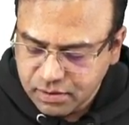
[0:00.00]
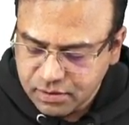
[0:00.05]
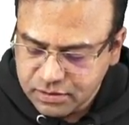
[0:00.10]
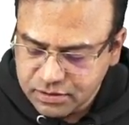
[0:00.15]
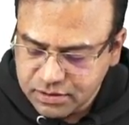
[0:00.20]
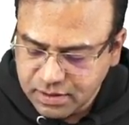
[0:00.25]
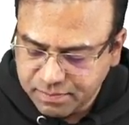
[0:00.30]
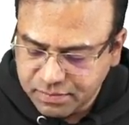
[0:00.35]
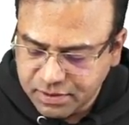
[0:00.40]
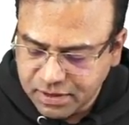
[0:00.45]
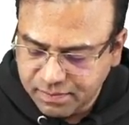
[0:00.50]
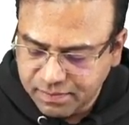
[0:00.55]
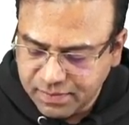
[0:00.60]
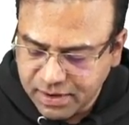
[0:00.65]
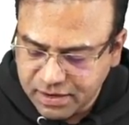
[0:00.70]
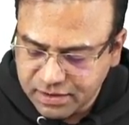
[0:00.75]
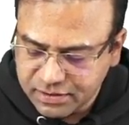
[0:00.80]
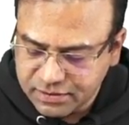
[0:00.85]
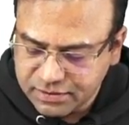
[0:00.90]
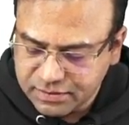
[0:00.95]
septum
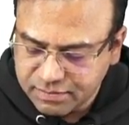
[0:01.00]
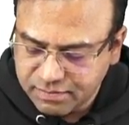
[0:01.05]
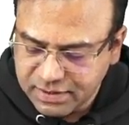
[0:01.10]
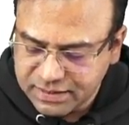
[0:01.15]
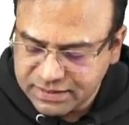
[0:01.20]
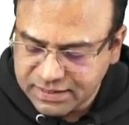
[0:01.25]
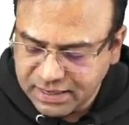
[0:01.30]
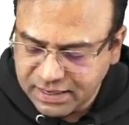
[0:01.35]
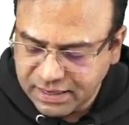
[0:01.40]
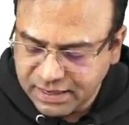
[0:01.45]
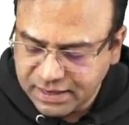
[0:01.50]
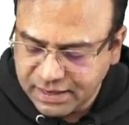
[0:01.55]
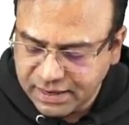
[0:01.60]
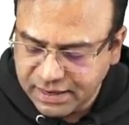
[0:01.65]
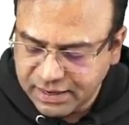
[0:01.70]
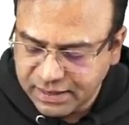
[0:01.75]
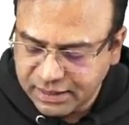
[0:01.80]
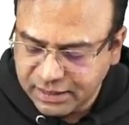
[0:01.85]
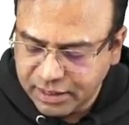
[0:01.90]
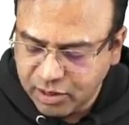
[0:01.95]
that is basically
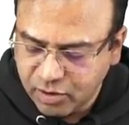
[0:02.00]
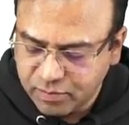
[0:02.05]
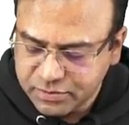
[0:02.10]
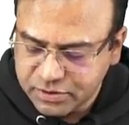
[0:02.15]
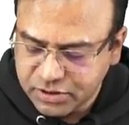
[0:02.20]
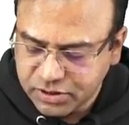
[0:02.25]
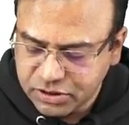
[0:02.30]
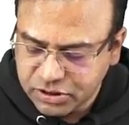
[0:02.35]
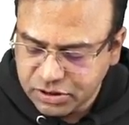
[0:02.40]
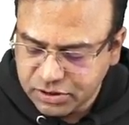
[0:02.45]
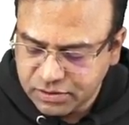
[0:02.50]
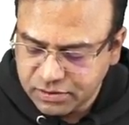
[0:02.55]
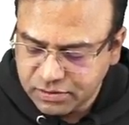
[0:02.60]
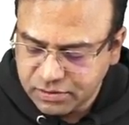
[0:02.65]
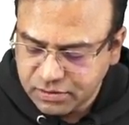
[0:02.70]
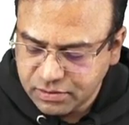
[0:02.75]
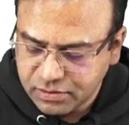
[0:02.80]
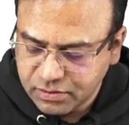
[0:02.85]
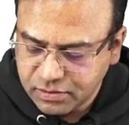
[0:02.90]
creating the obstruction.